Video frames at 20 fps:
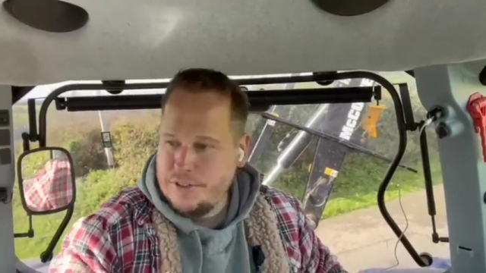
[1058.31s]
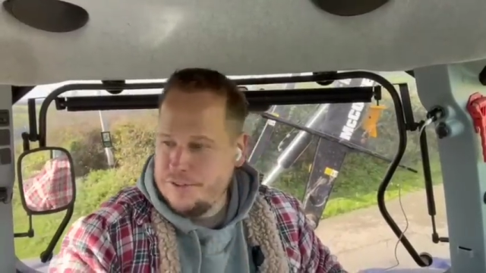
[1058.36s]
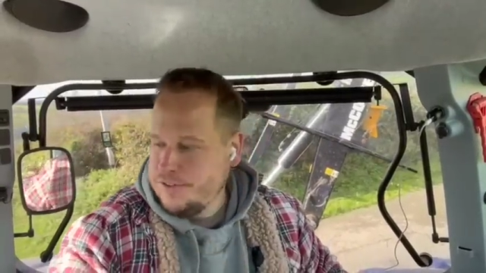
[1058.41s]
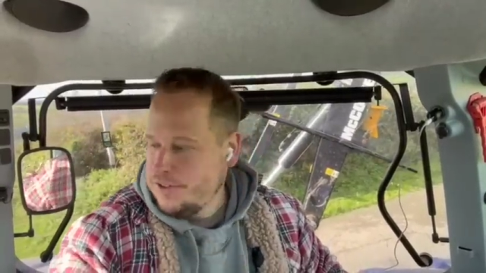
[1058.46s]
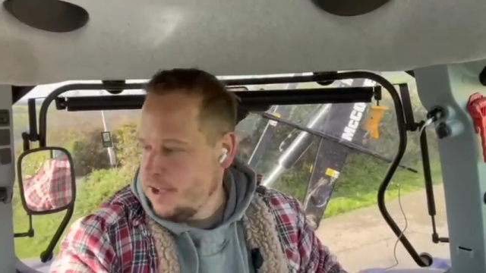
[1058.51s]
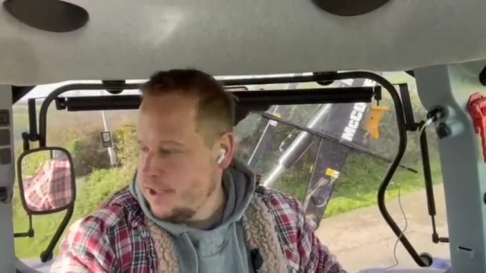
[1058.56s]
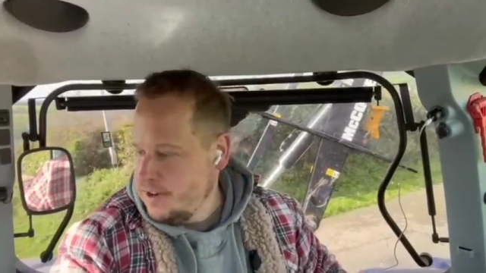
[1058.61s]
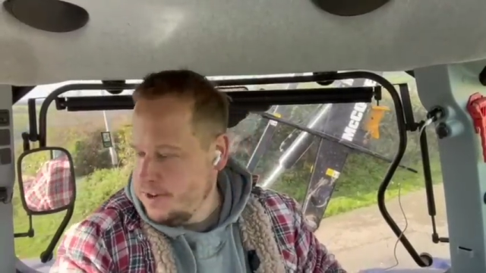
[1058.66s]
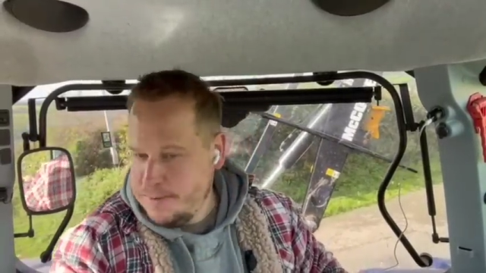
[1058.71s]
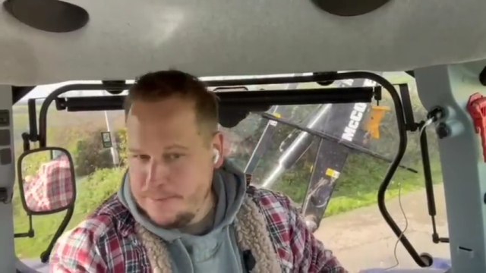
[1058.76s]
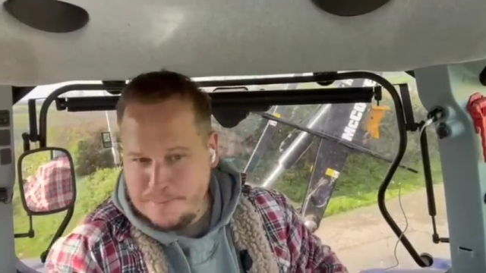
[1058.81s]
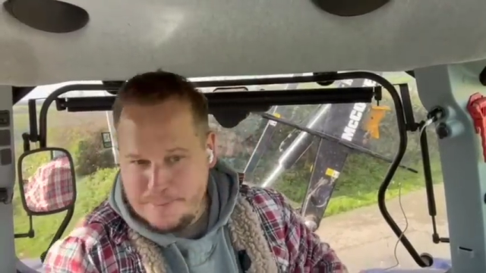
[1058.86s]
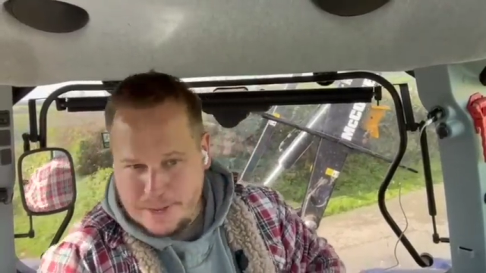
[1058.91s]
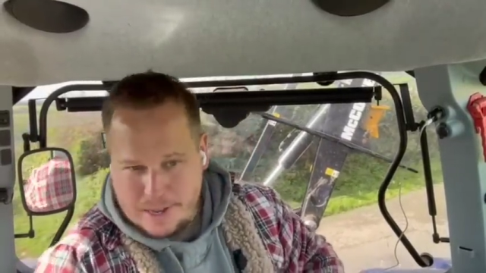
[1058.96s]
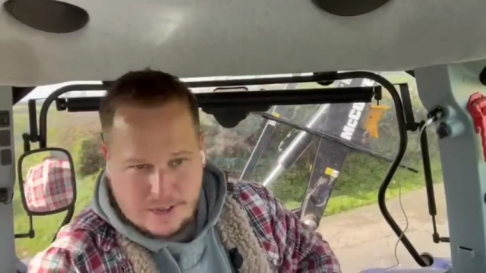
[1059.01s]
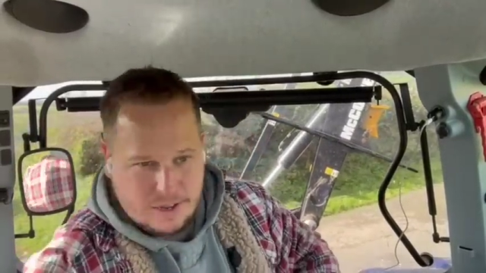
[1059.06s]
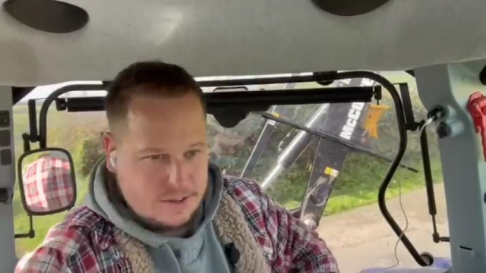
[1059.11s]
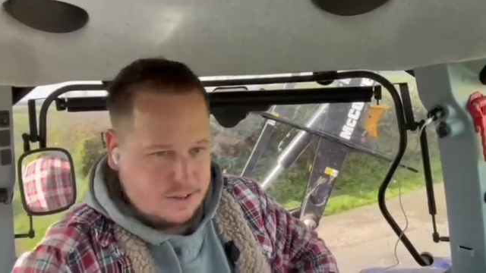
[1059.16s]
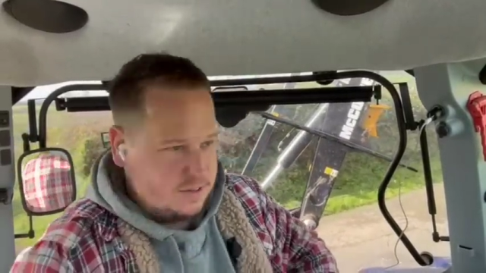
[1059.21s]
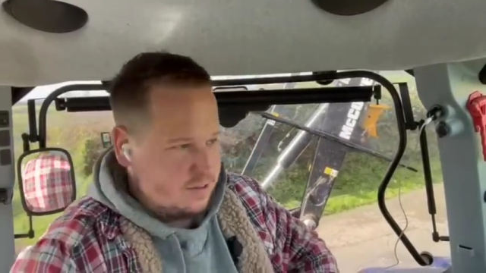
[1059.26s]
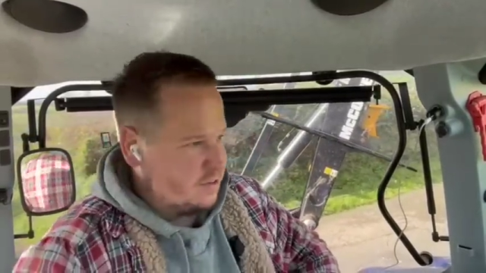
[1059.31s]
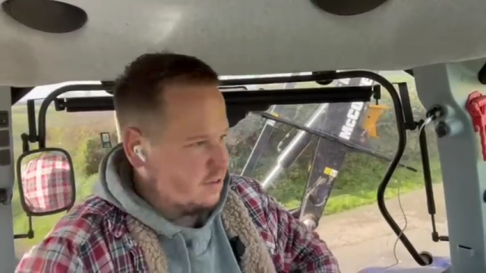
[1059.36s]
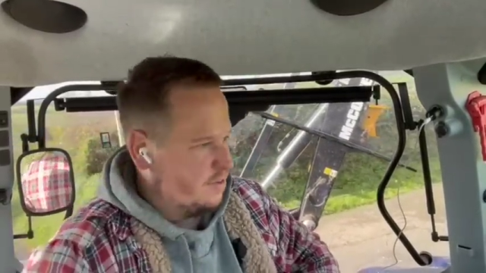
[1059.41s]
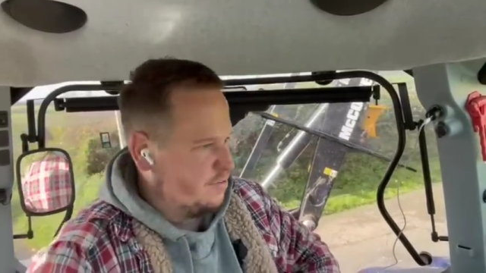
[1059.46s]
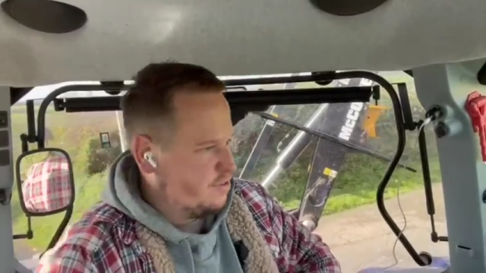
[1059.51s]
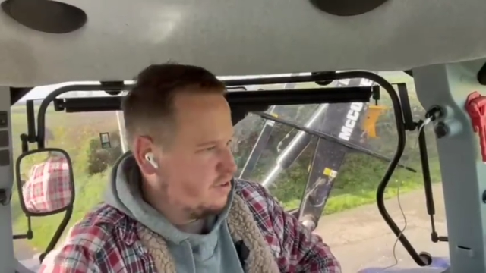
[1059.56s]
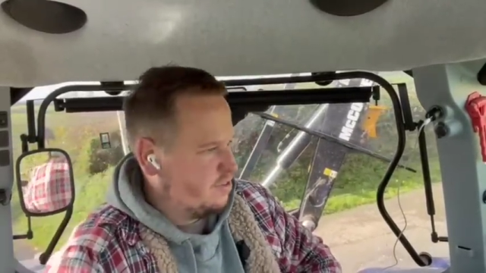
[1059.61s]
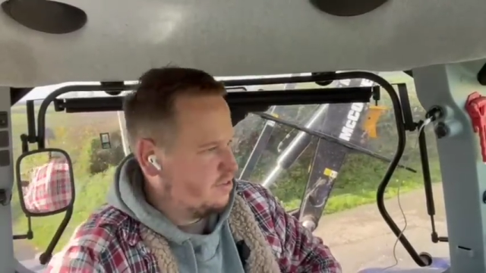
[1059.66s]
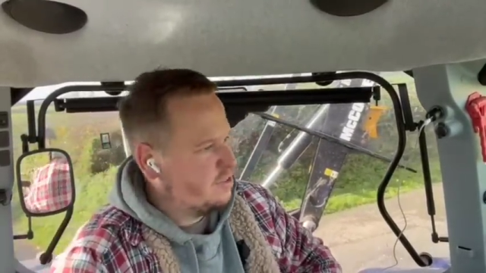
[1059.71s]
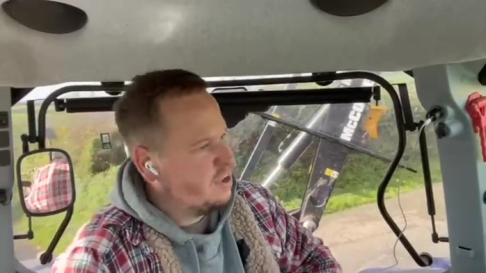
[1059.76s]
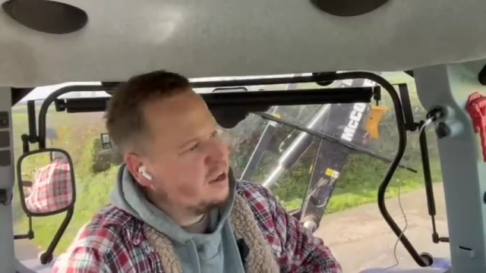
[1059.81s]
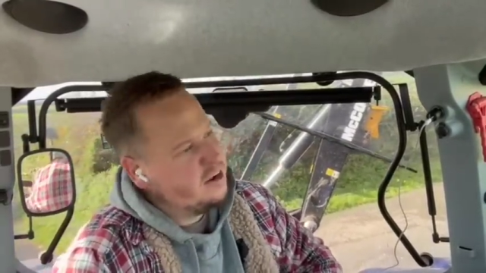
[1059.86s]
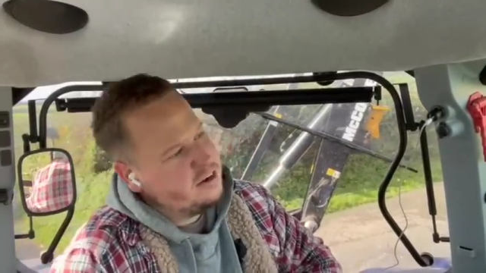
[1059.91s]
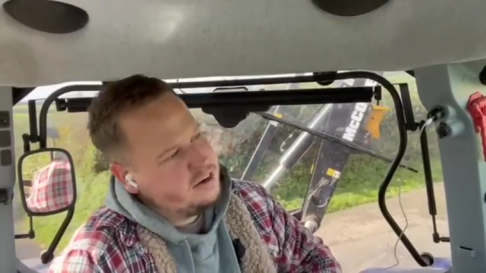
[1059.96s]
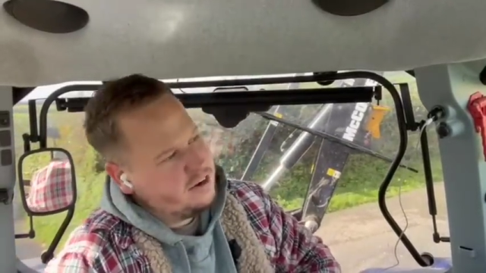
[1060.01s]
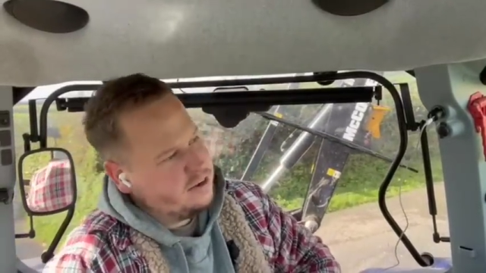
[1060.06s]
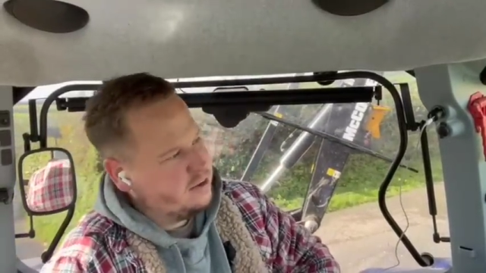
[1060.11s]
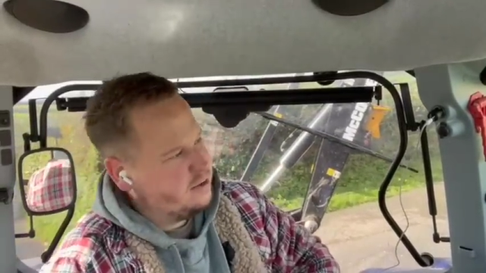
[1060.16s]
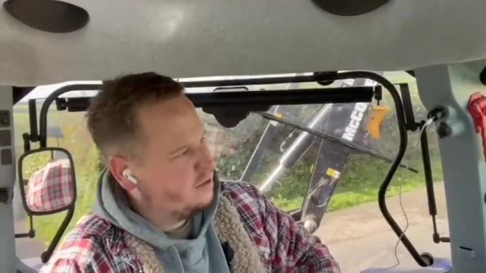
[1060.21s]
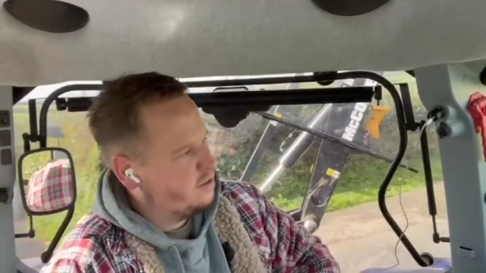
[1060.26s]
the sun because I've just done